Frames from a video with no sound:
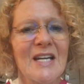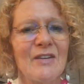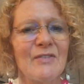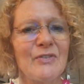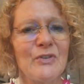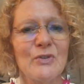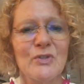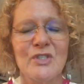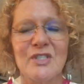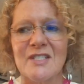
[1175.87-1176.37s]

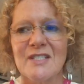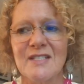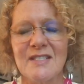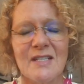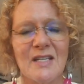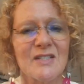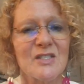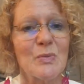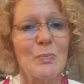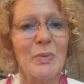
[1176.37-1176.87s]
If you just
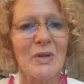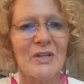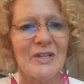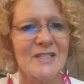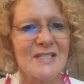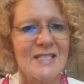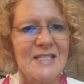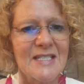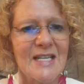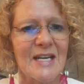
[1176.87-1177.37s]
decide to
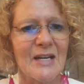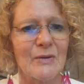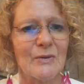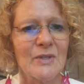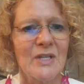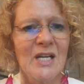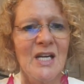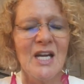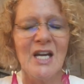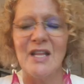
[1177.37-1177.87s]
blurt it out.
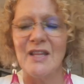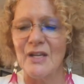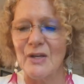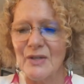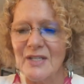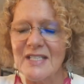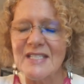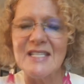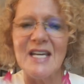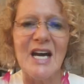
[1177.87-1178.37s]
The
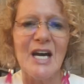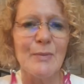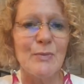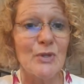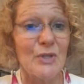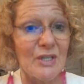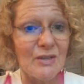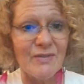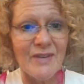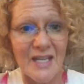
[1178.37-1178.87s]
only time
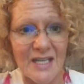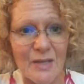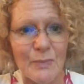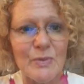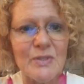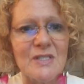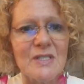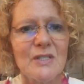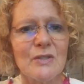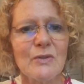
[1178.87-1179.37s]
you give
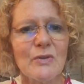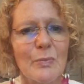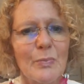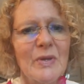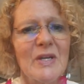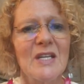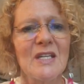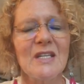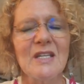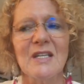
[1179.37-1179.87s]
anybody your
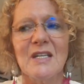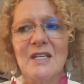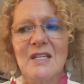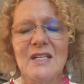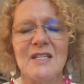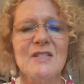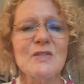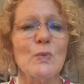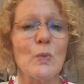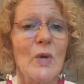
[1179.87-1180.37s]
opinion
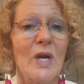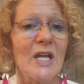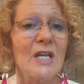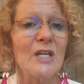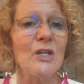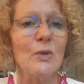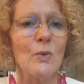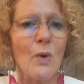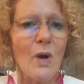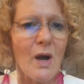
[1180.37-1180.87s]
is
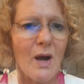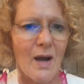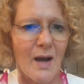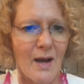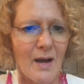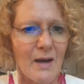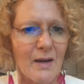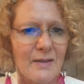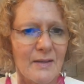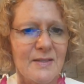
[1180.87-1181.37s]
when you are
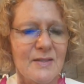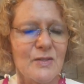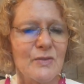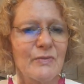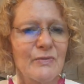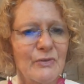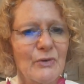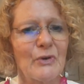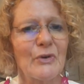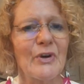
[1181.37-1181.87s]
asked
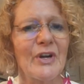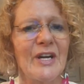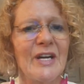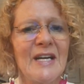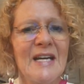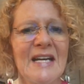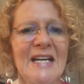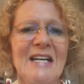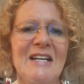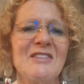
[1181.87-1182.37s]
for it.
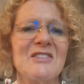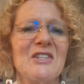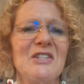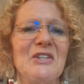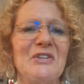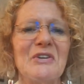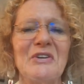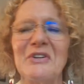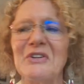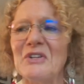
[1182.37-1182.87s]
So
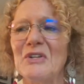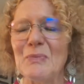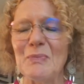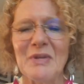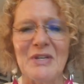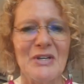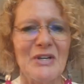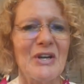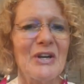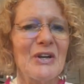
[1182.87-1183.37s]
you're not going to
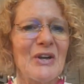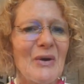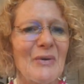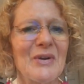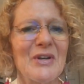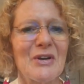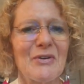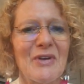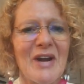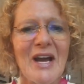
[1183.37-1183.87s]
be
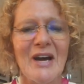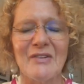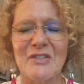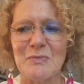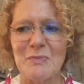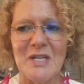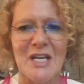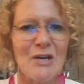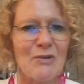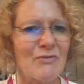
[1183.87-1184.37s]
going
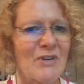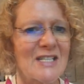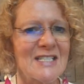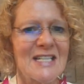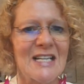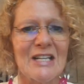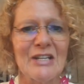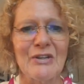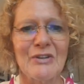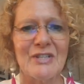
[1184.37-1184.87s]
around being
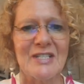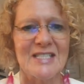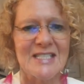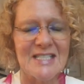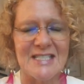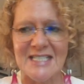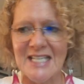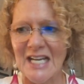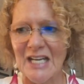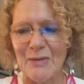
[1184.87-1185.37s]
radically honest
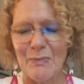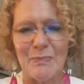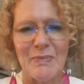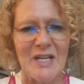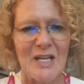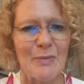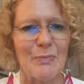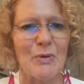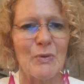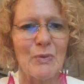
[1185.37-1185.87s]
and telling
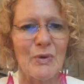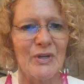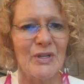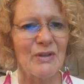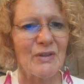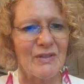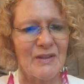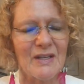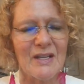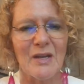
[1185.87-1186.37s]
people what
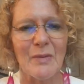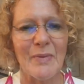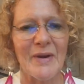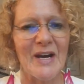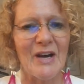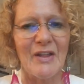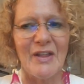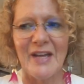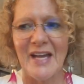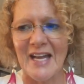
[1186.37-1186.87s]
you think
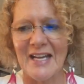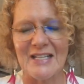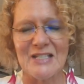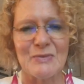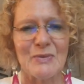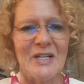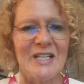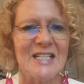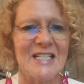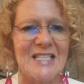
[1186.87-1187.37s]
about X,
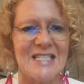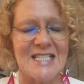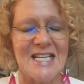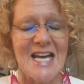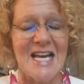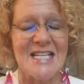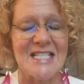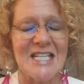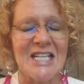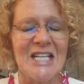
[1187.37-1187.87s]
Y, and
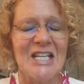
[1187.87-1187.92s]
Z.